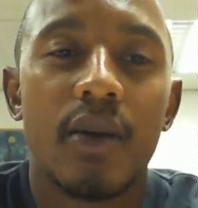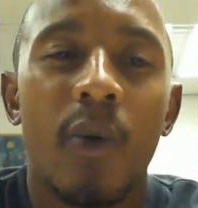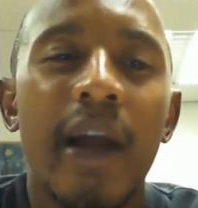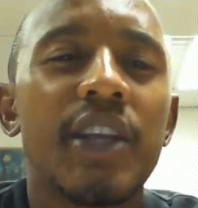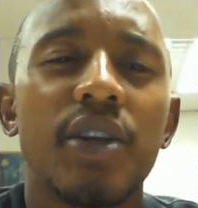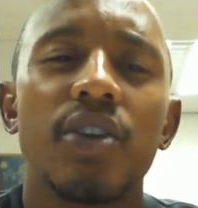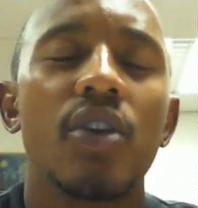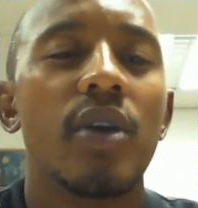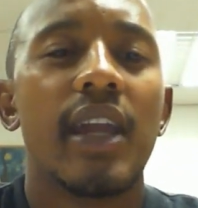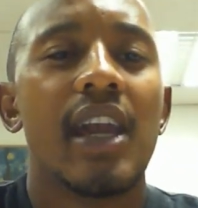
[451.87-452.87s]
why should
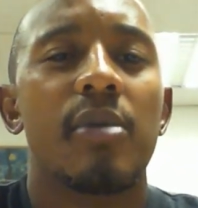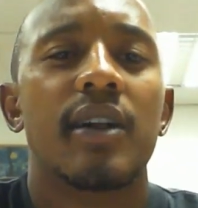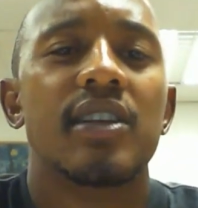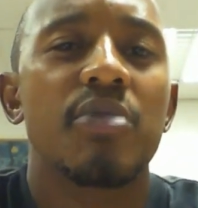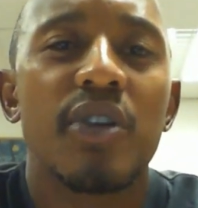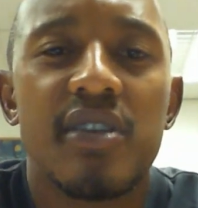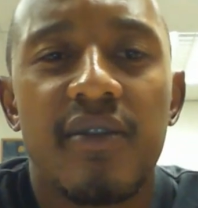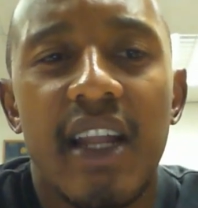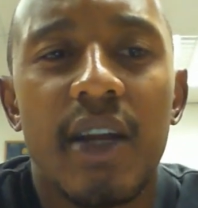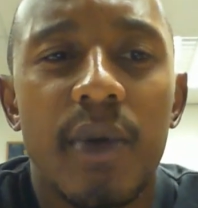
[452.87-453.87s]
you care about emotive
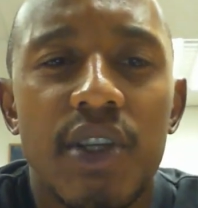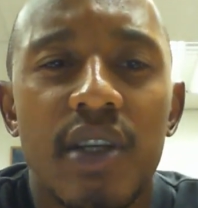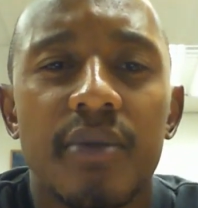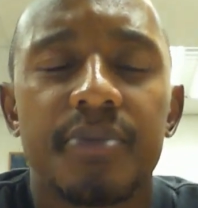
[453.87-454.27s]
language?